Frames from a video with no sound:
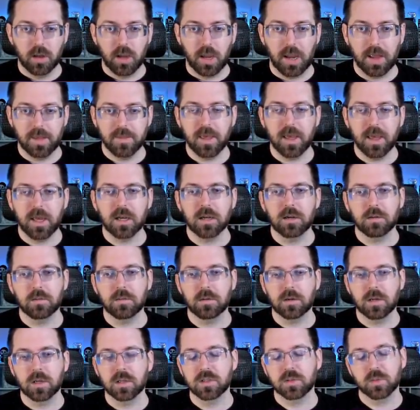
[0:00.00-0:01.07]
and then,
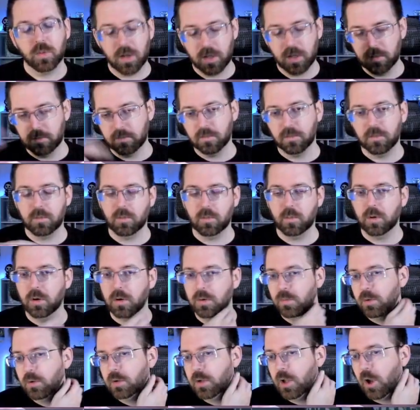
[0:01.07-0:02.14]
because
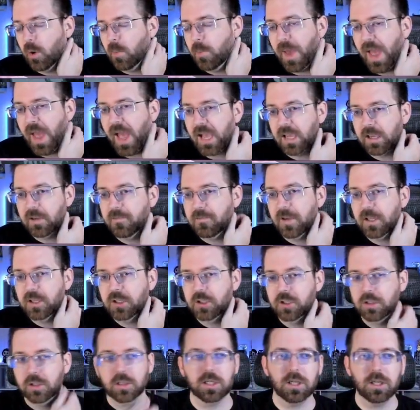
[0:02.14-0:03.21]
we'll go back
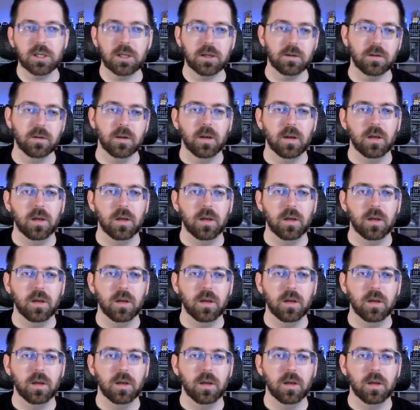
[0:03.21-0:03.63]
eventually,